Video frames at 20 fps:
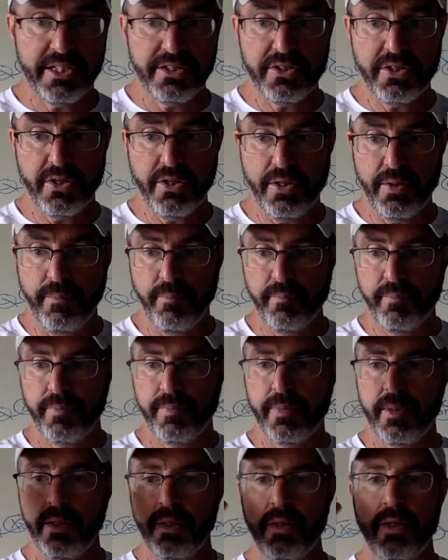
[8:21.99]
turn,
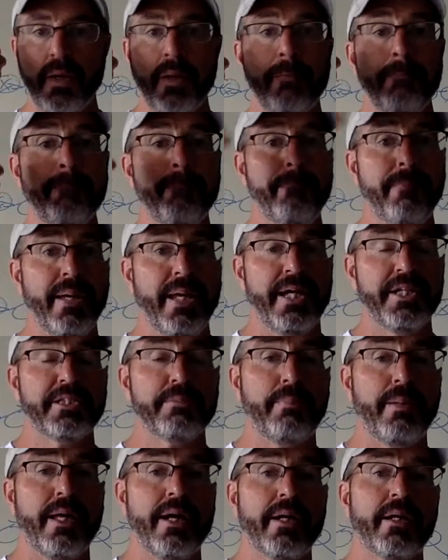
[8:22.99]
pass
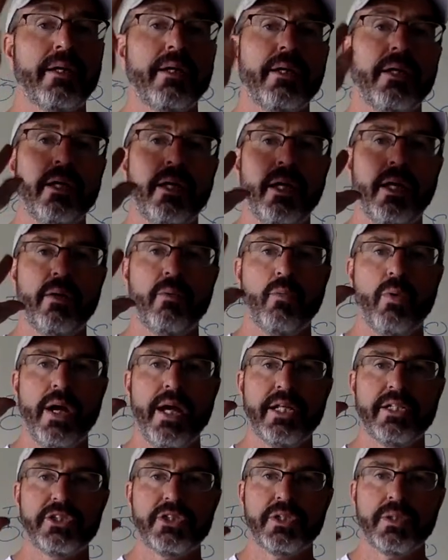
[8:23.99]
block, and
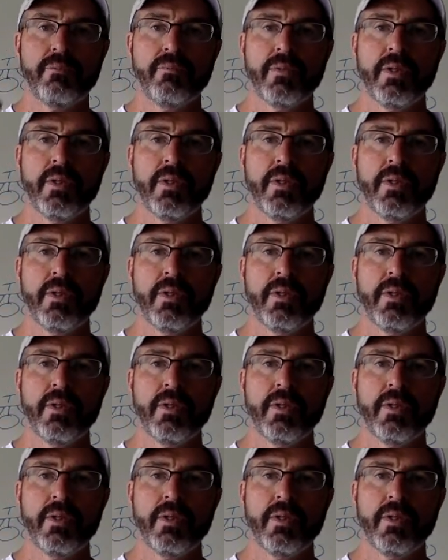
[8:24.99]
wedge.